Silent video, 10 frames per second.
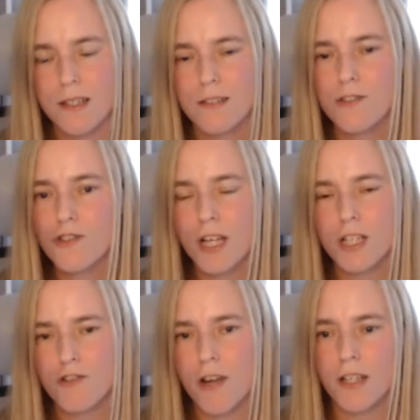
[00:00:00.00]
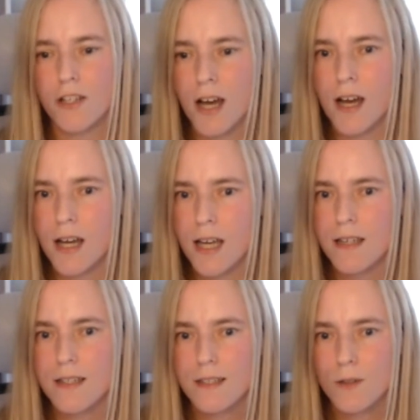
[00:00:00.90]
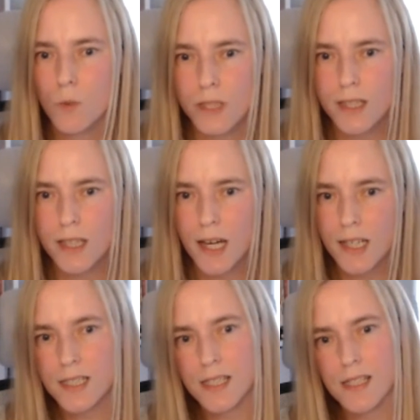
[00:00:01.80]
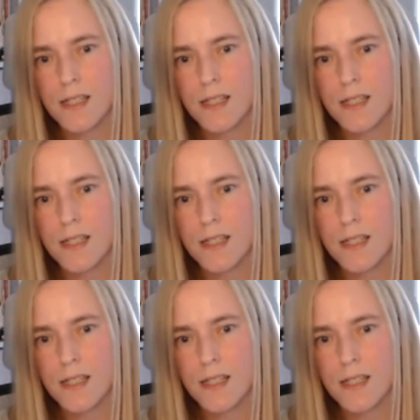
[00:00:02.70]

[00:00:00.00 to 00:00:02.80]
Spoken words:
just try and train your eye with that.